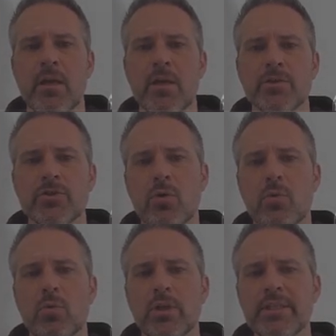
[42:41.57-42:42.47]

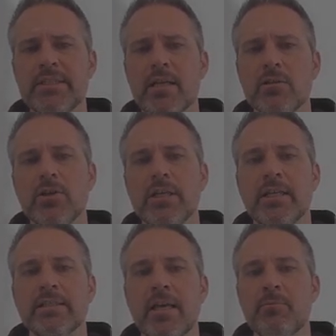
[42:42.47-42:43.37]
So let's take a look at an
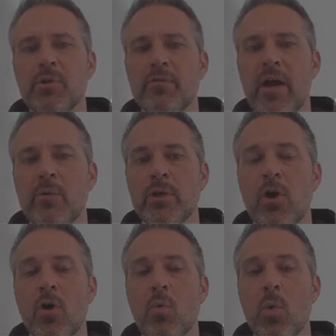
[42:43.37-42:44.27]
example of how we
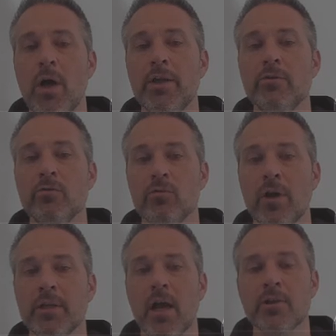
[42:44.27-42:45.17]
call one
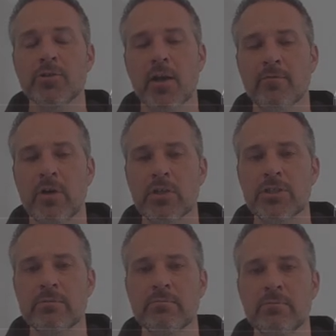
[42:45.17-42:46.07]
run contract
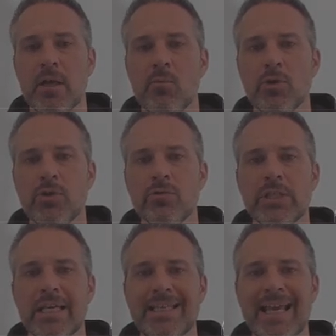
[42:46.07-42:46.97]
function and we'll
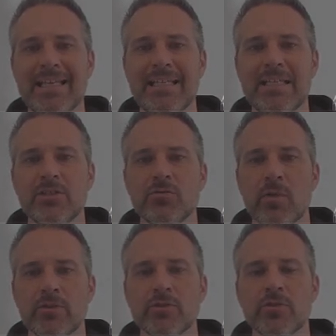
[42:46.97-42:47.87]
use get is
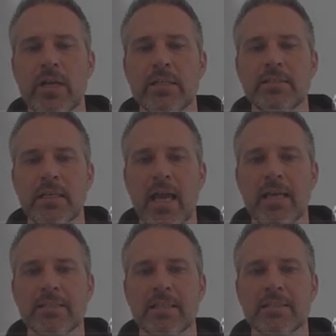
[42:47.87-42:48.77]
registered async
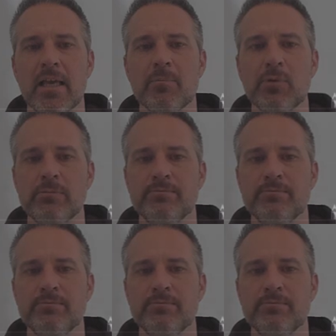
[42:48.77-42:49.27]
as an example.